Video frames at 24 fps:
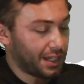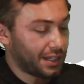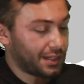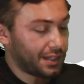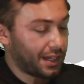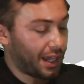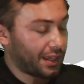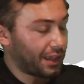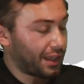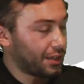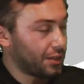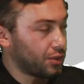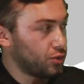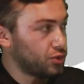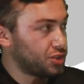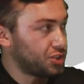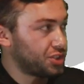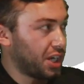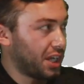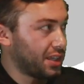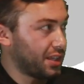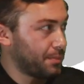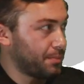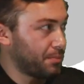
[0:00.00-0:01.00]
Now they lose
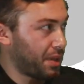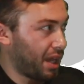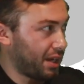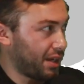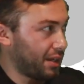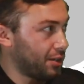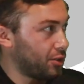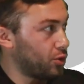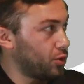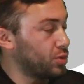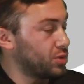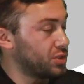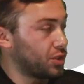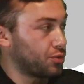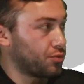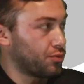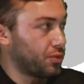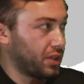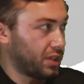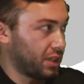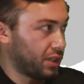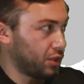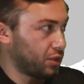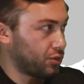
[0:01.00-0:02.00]
Jalen Bennett, who was a
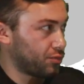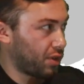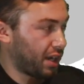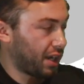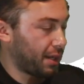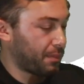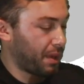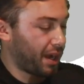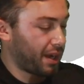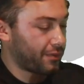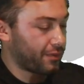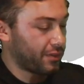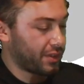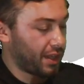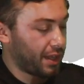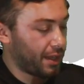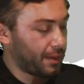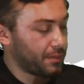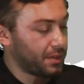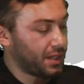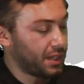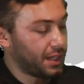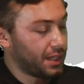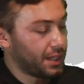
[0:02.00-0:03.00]
really good running back for
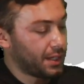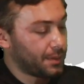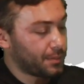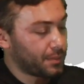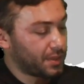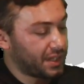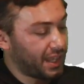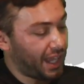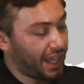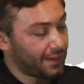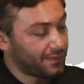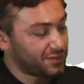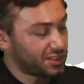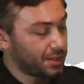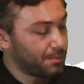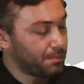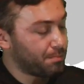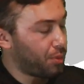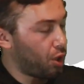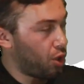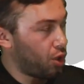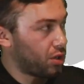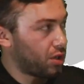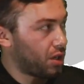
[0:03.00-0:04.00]
them, but they have some
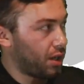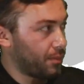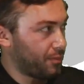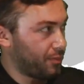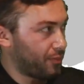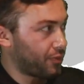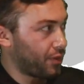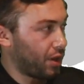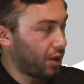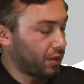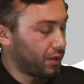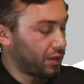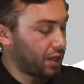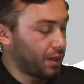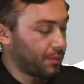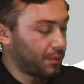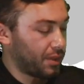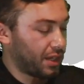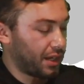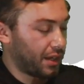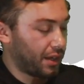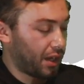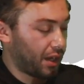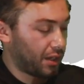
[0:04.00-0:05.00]
bulk up front coming,
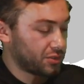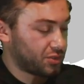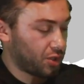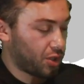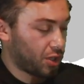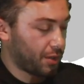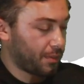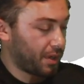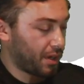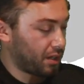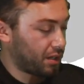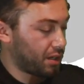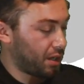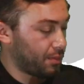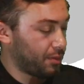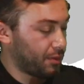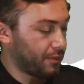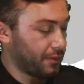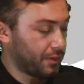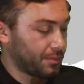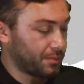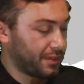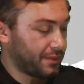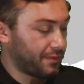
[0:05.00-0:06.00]
and I'll talk about a couple of
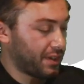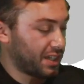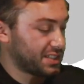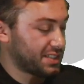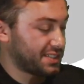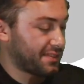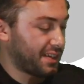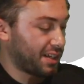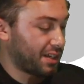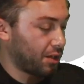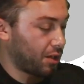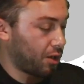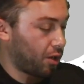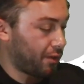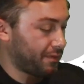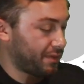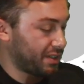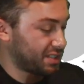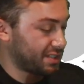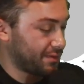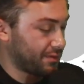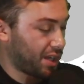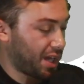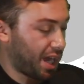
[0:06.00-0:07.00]
them. Defensive end and
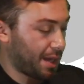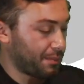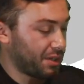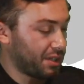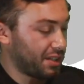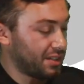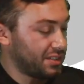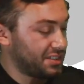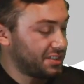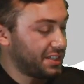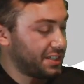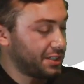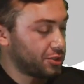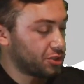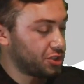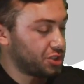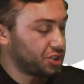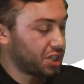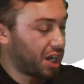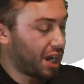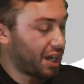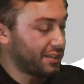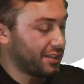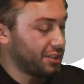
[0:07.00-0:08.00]
offensive lineman Nazir
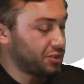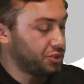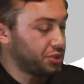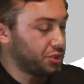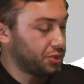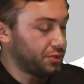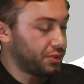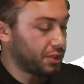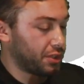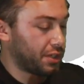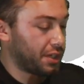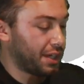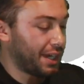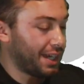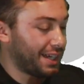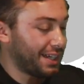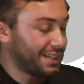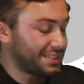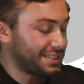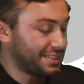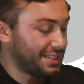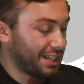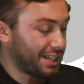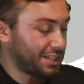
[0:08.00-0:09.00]
John, the junior,
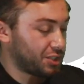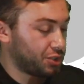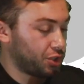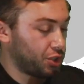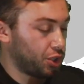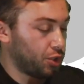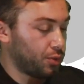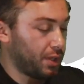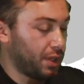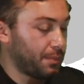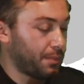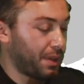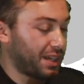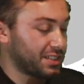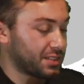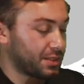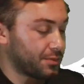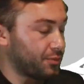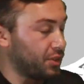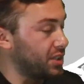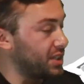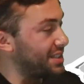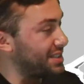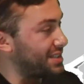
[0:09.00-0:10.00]
6'2". He made some
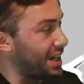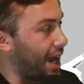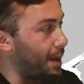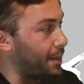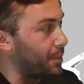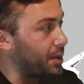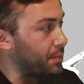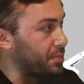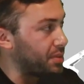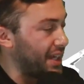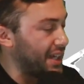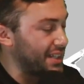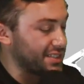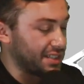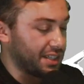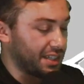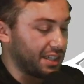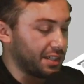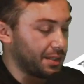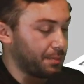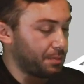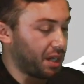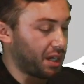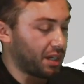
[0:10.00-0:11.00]
really dominant plays in the
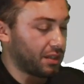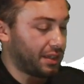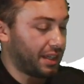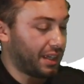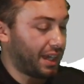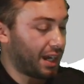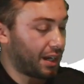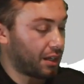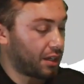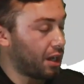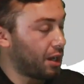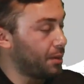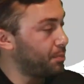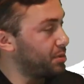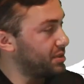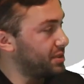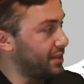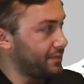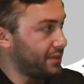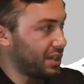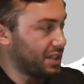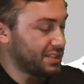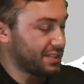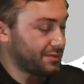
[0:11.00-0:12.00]
Independent League. Had a couple
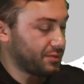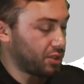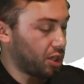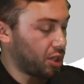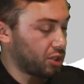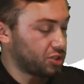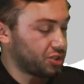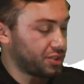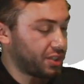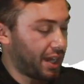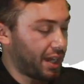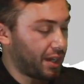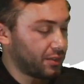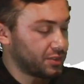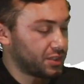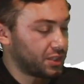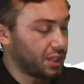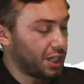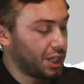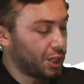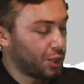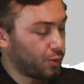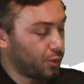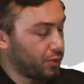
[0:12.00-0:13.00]
defensive touchdowns
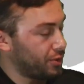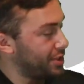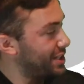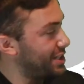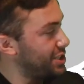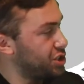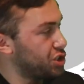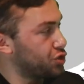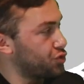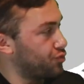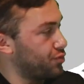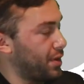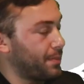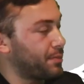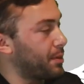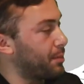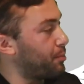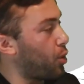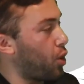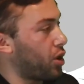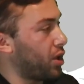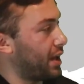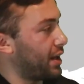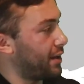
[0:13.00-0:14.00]
where he just ripped the
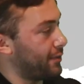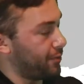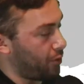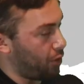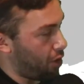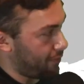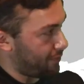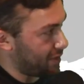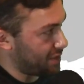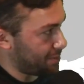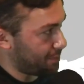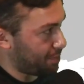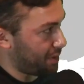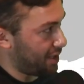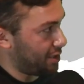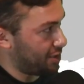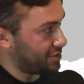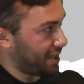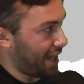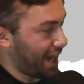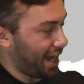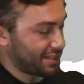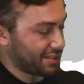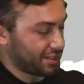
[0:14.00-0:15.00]
ball out of offensive players'
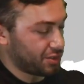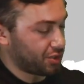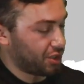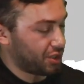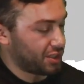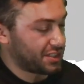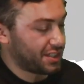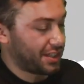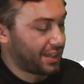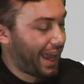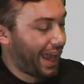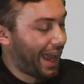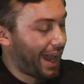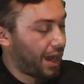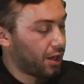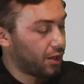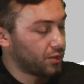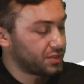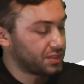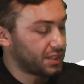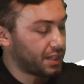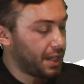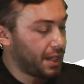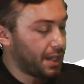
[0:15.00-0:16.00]
hands and took it to the
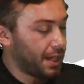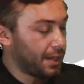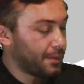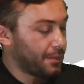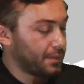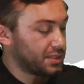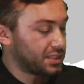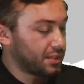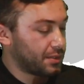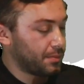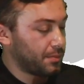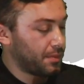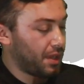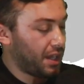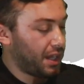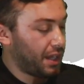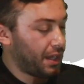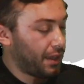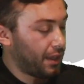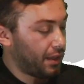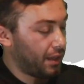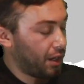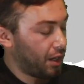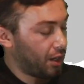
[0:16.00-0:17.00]
house. But to
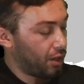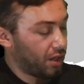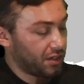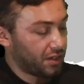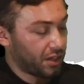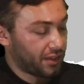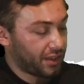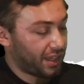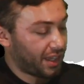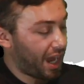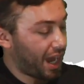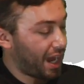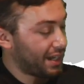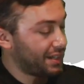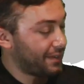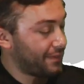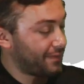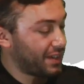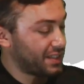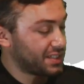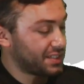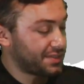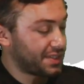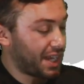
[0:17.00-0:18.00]
me, another guy,
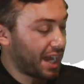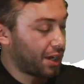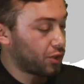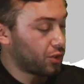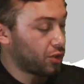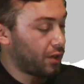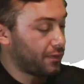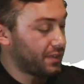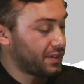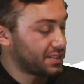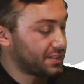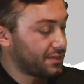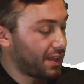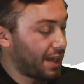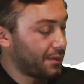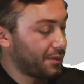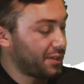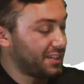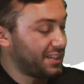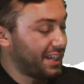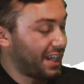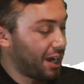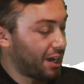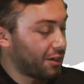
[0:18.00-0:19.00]
defensive tackle and offensive
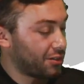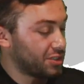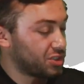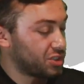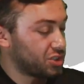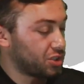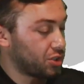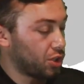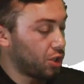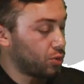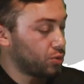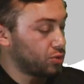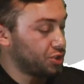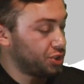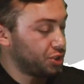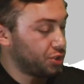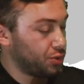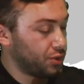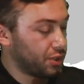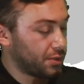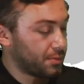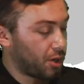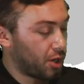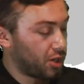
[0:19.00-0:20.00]
lineman Darren Sloan
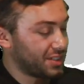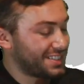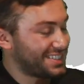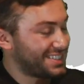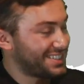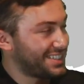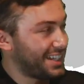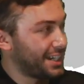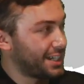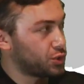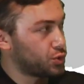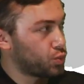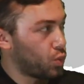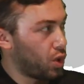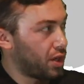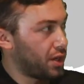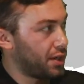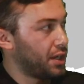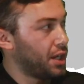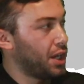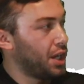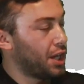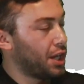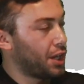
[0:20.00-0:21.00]
Jr., 6'1",
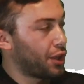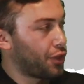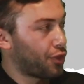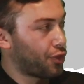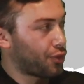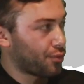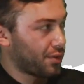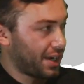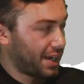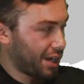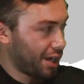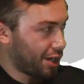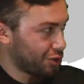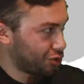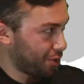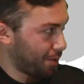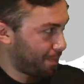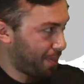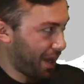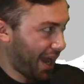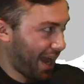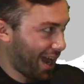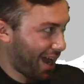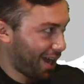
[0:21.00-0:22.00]
300
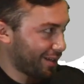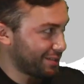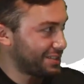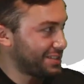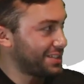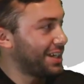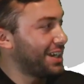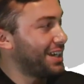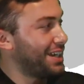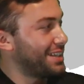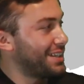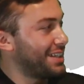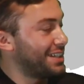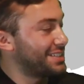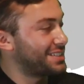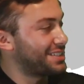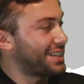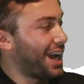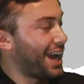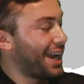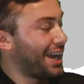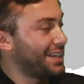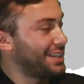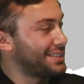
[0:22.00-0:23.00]
pounds. This
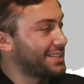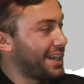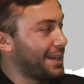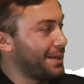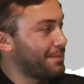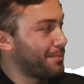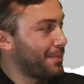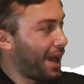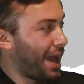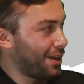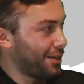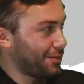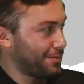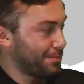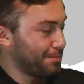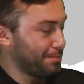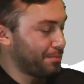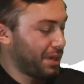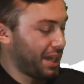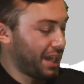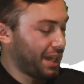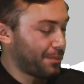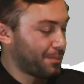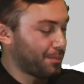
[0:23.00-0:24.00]
guy is a mountain,
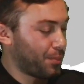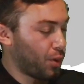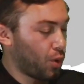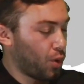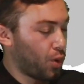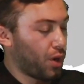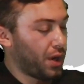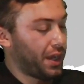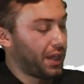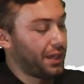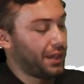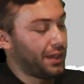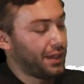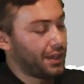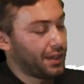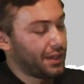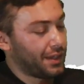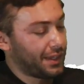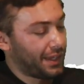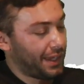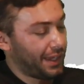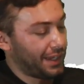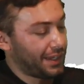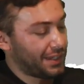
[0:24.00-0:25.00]
big boy.
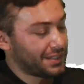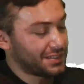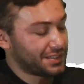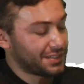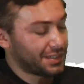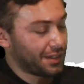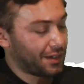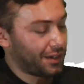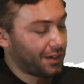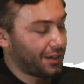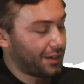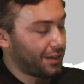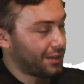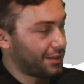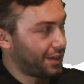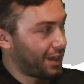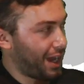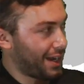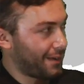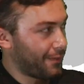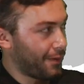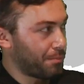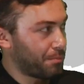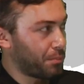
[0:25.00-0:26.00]
He is
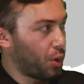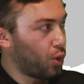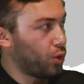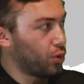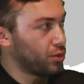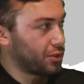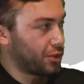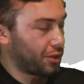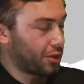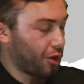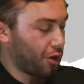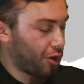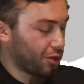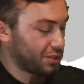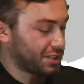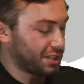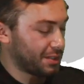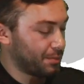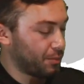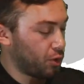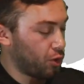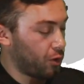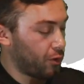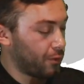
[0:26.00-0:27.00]
kind of a boulder, hard to
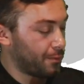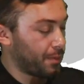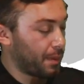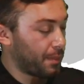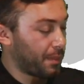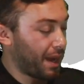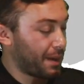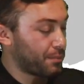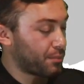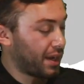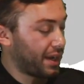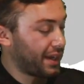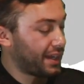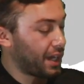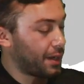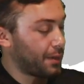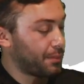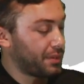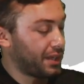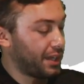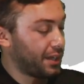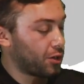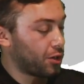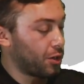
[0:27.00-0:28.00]
move. But my breakout
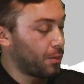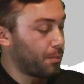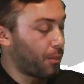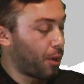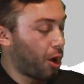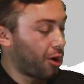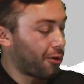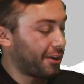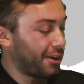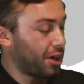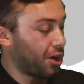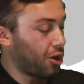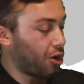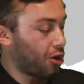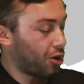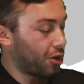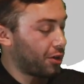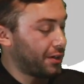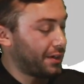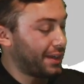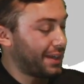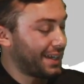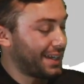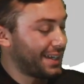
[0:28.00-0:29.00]
player, Amari
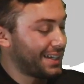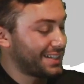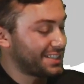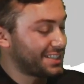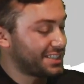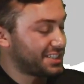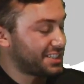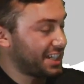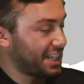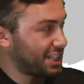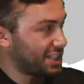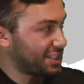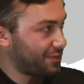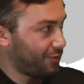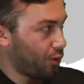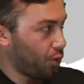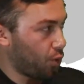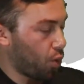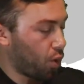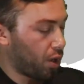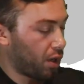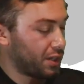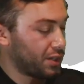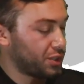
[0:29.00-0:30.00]
Hart,
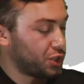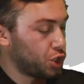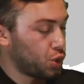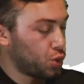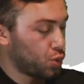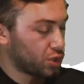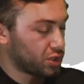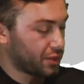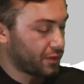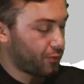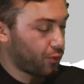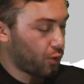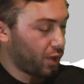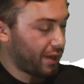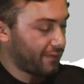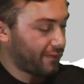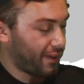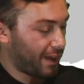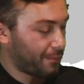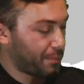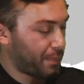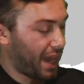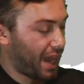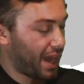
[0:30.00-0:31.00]
6'4",
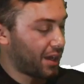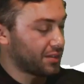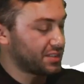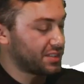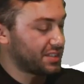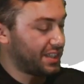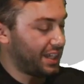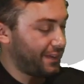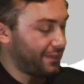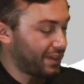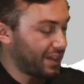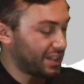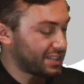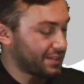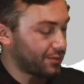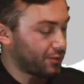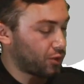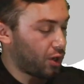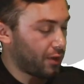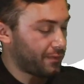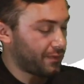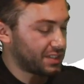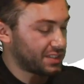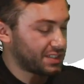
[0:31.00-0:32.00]
245 pounds, defensive and
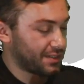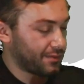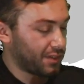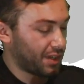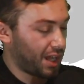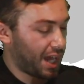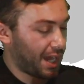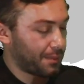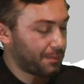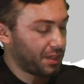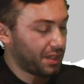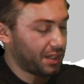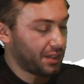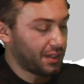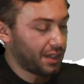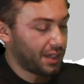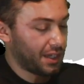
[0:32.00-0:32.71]
offensive lineman.